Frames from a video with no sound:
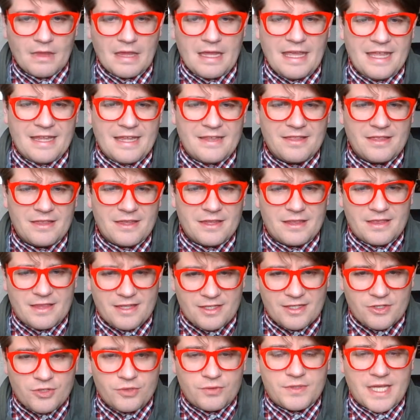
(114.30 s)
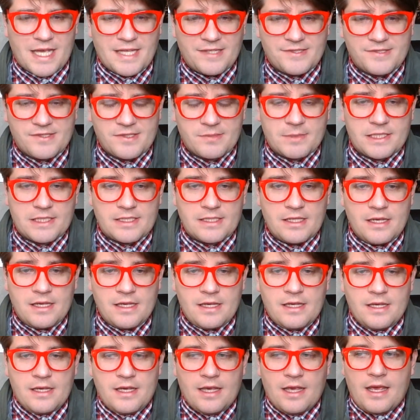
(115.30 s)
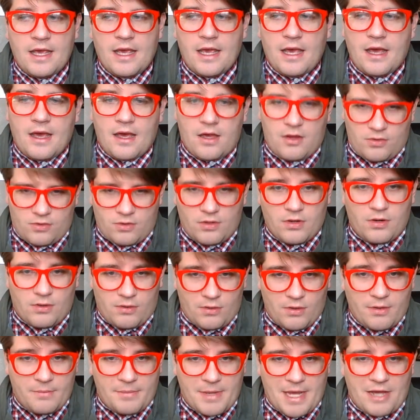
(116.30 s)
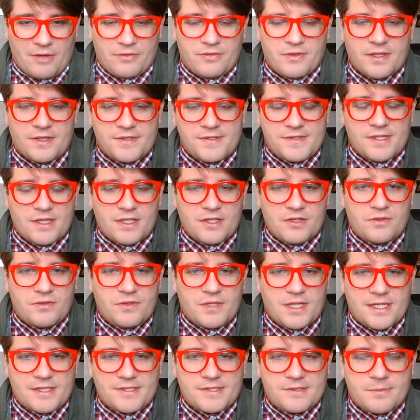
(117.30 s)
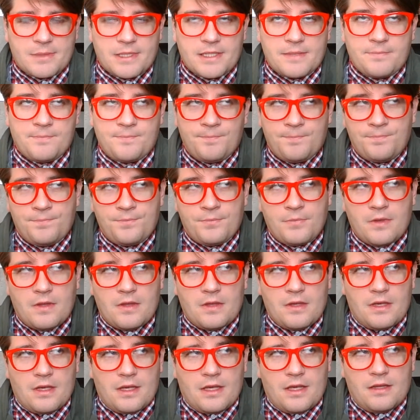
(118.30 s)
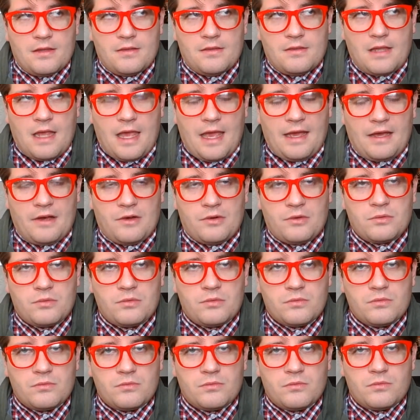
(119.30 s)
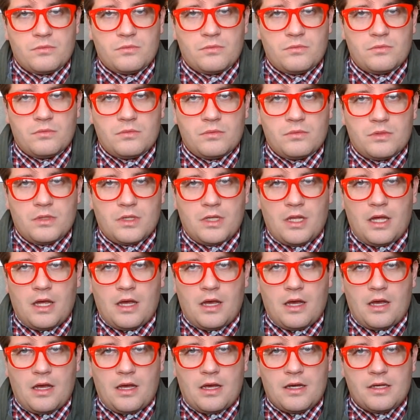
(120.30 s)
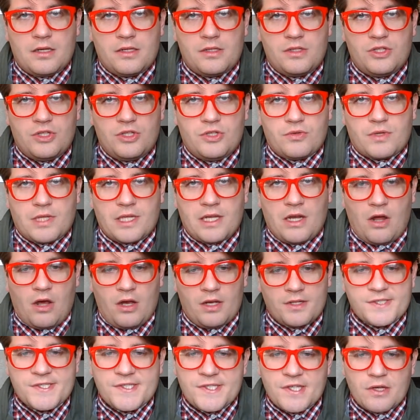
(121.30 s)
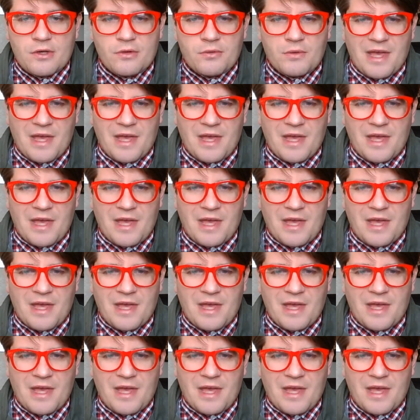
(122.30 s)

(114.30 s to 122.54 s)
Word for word: in the New Testament, uh, or, or about this in the New Testament. Now, uh, you can also